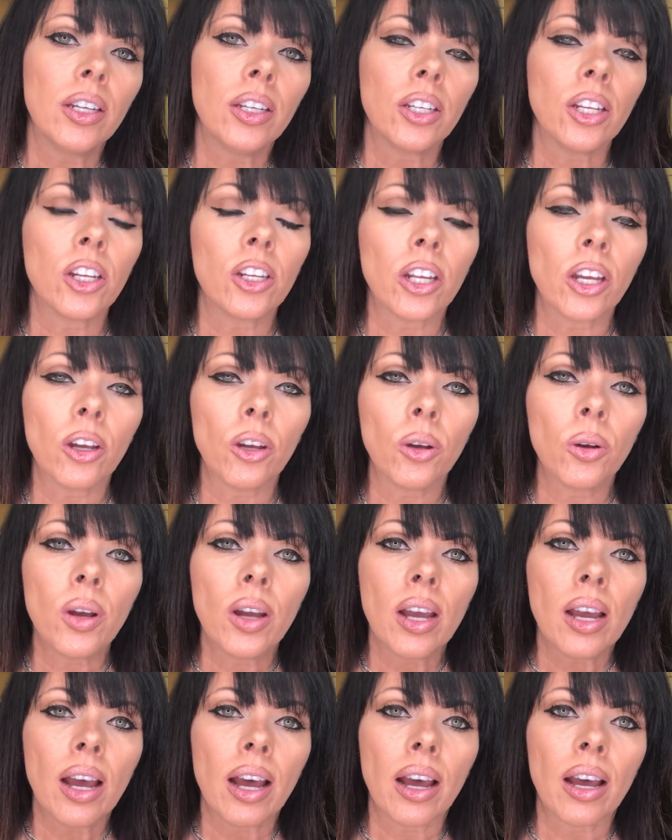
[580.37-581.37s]
To
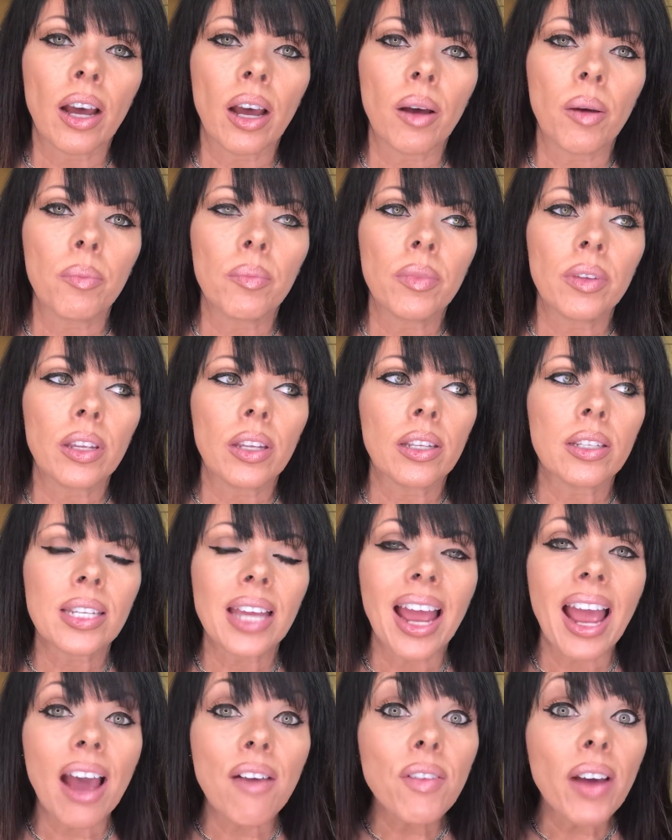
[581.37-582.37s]

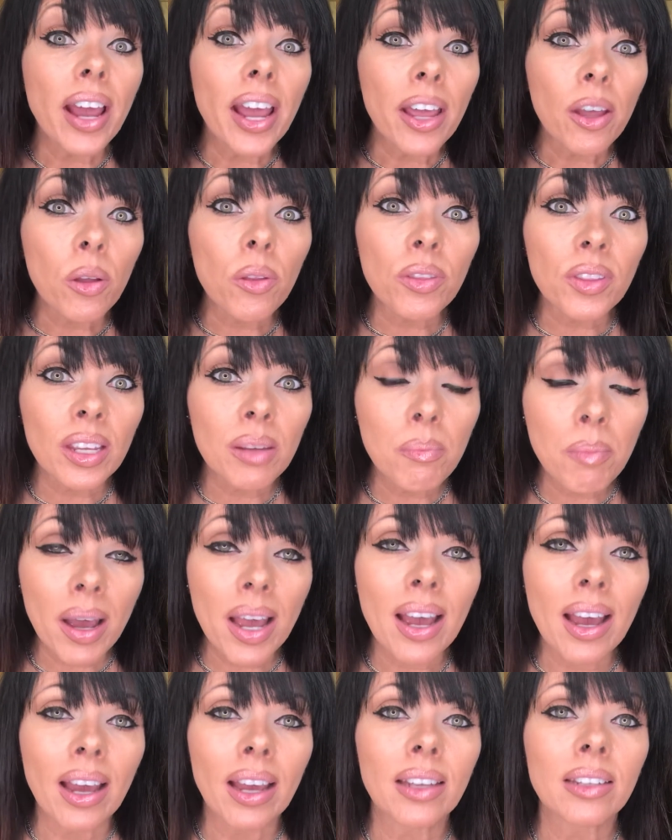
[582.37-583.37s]
have a healthy
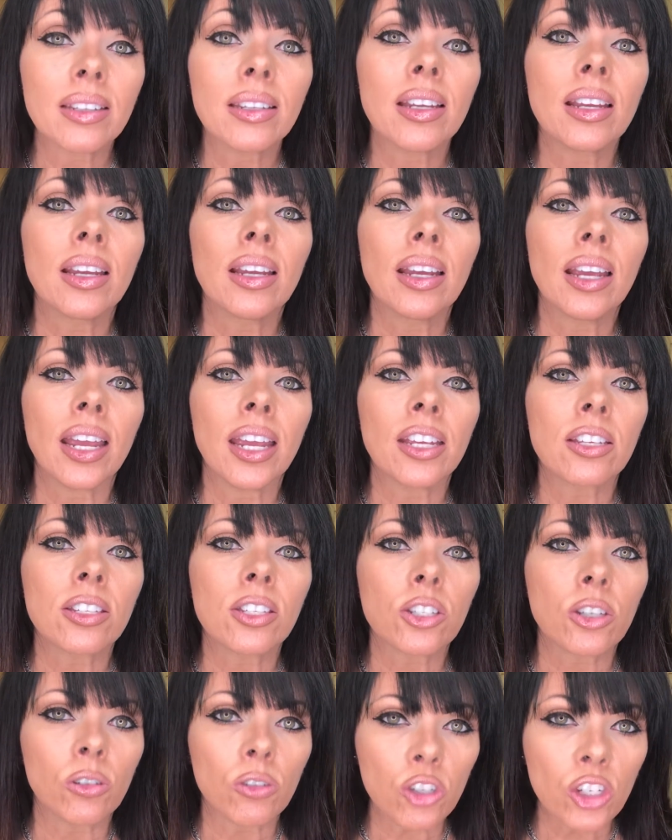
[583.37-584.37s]
mind
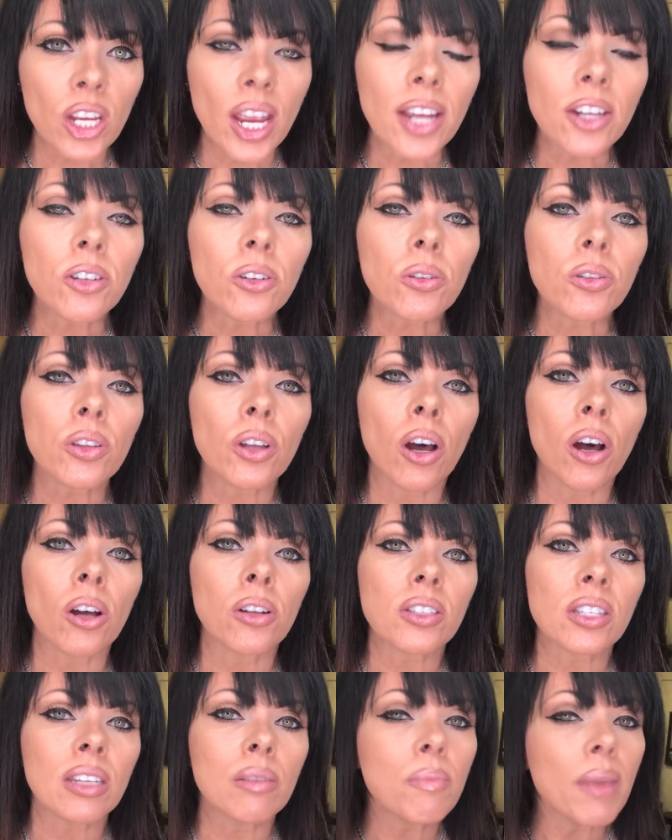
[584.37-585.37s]
is to check your
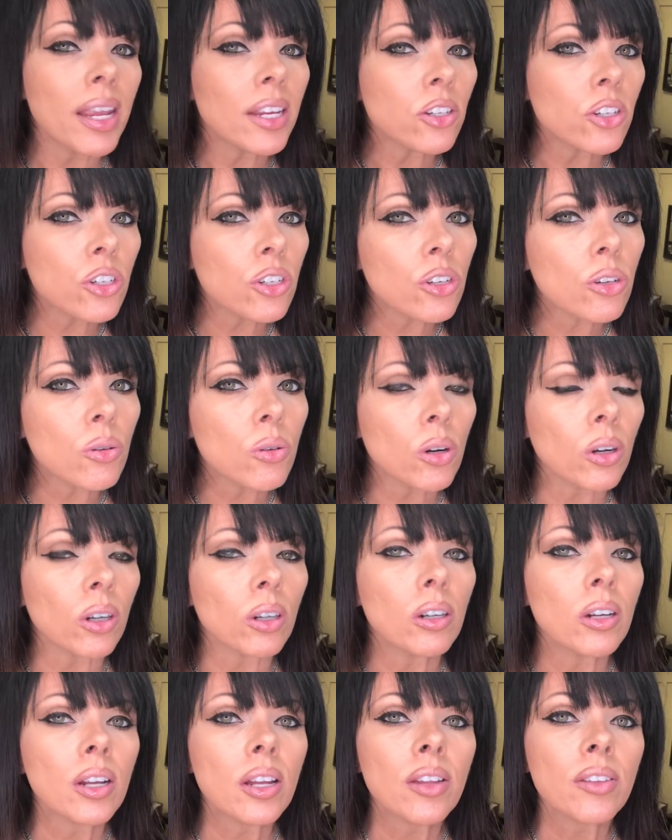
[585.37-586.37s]
thoughts and make
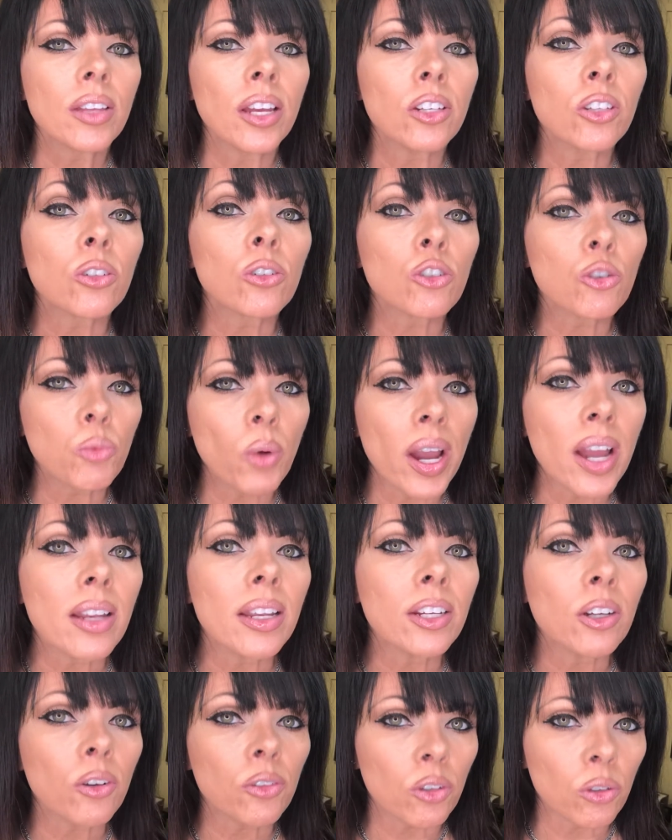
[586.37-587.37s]
sure that you're
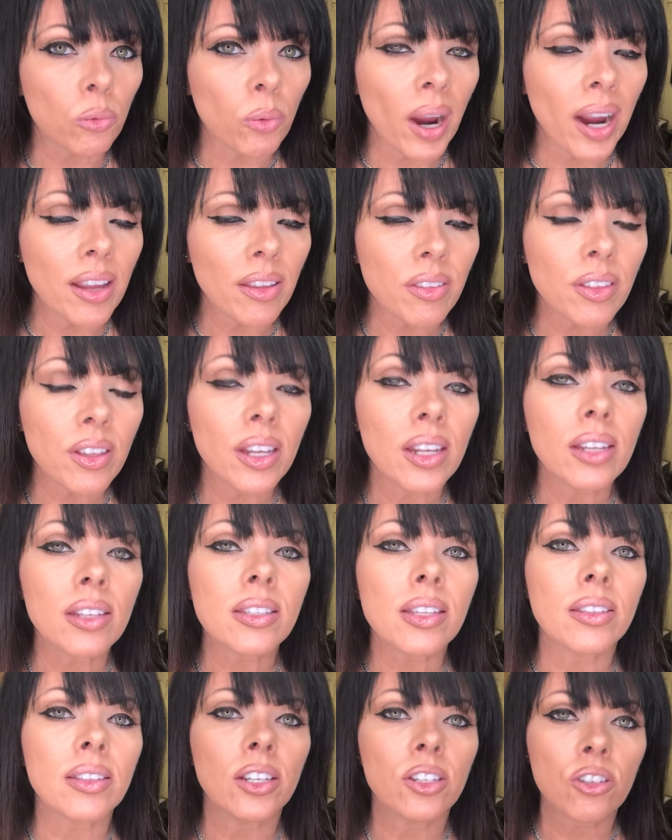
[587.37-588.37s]
dwelling on the right
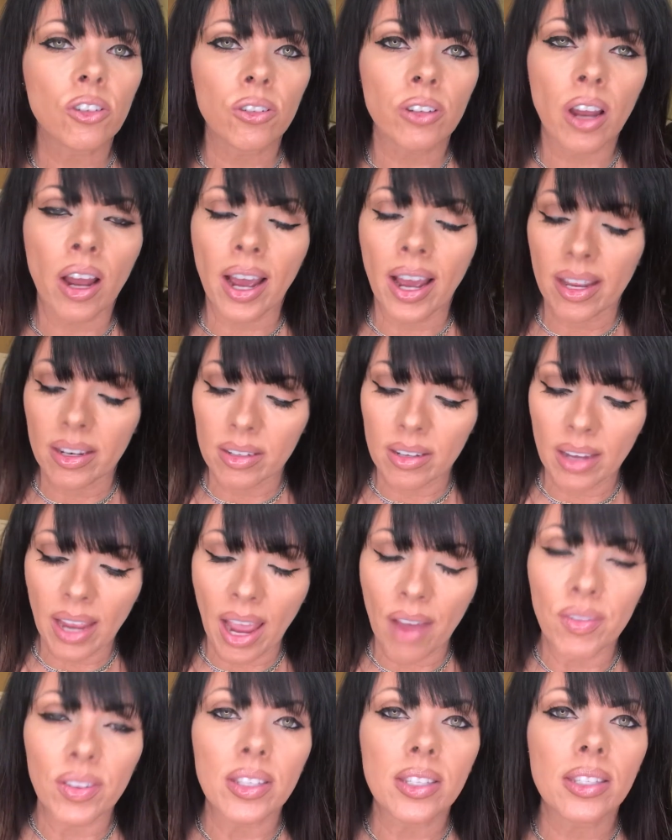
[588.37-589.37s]
things and that you're not
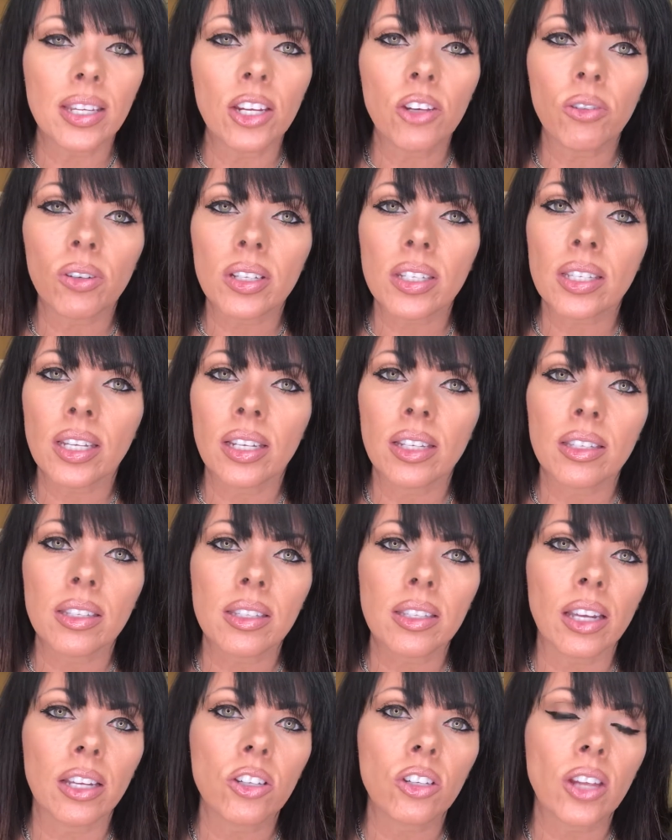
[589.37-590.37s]
having secret sins
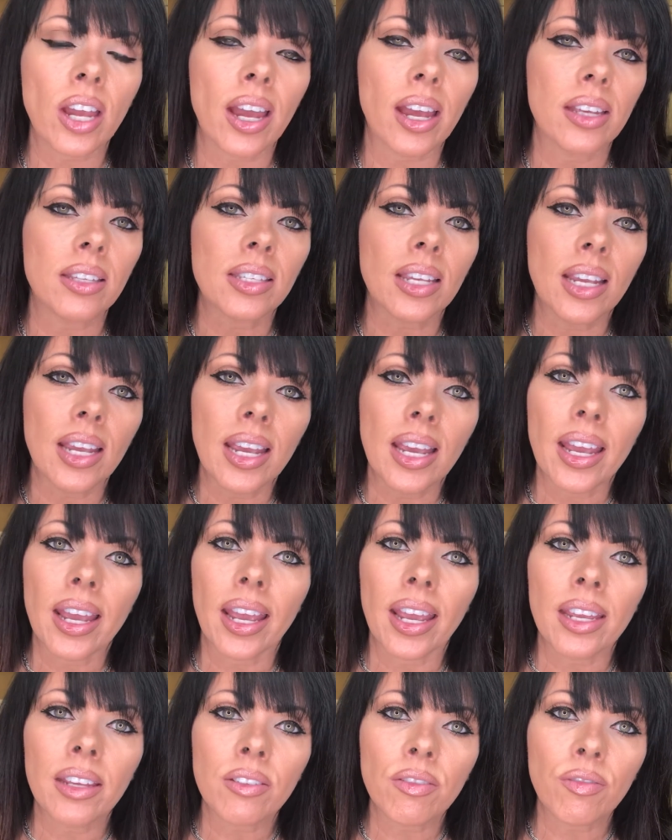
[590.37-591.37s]
such as
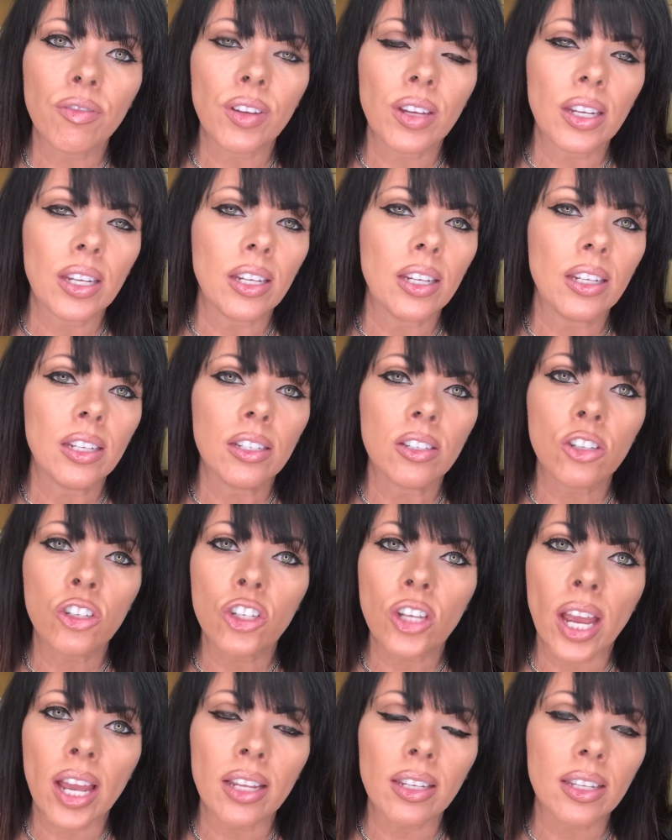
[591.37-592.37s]
envy,
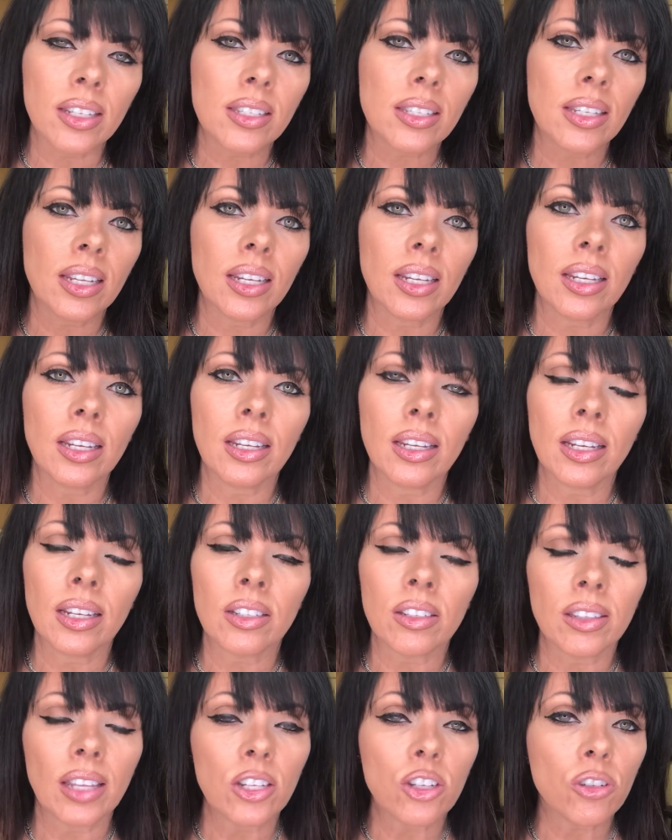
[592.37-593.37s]
jealousy,
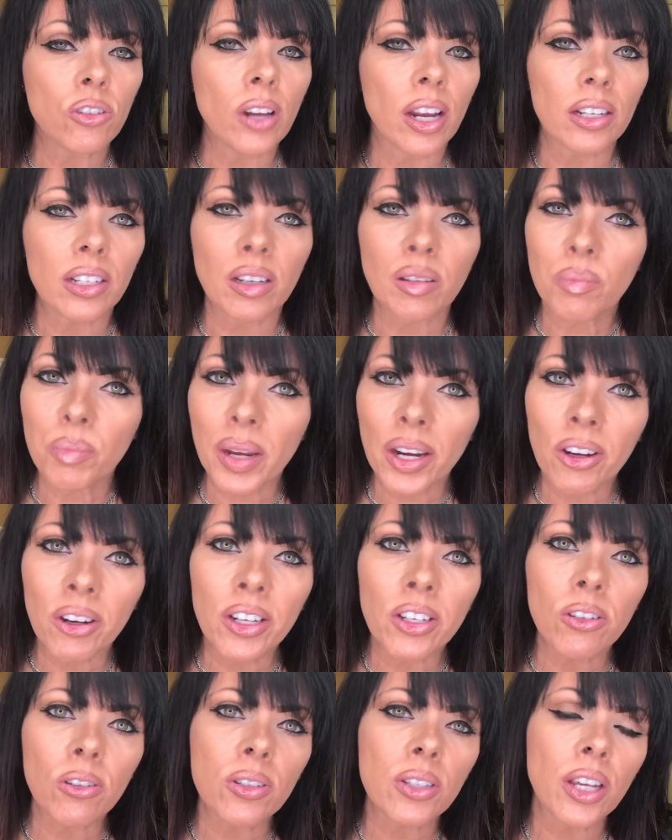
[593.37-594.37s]
and that you're not
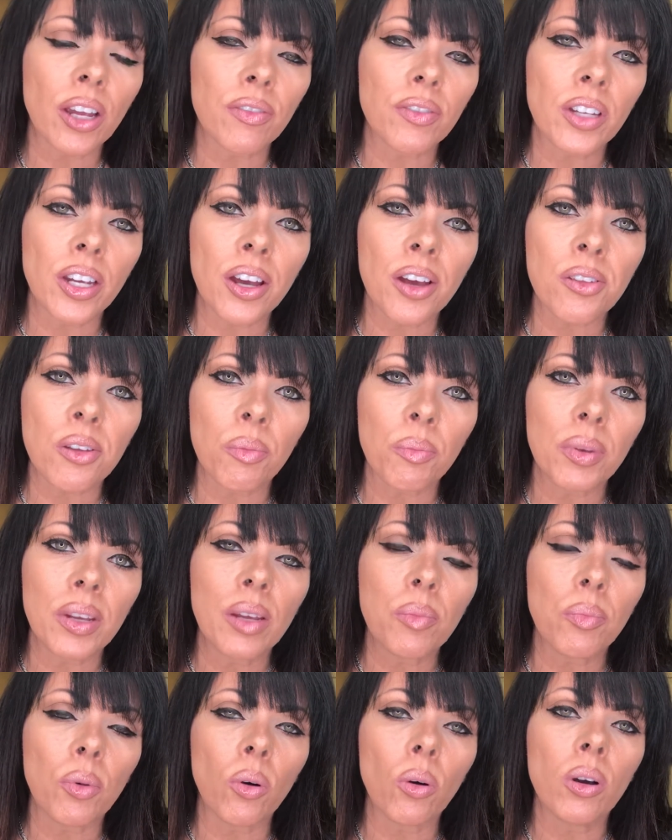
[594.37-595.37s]
comparing yourself to other
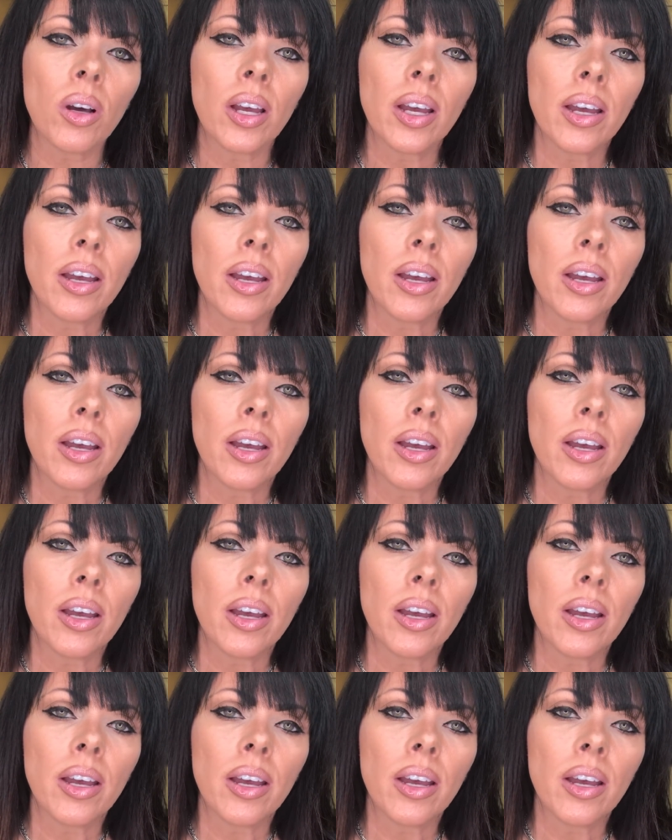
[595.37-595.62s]
people.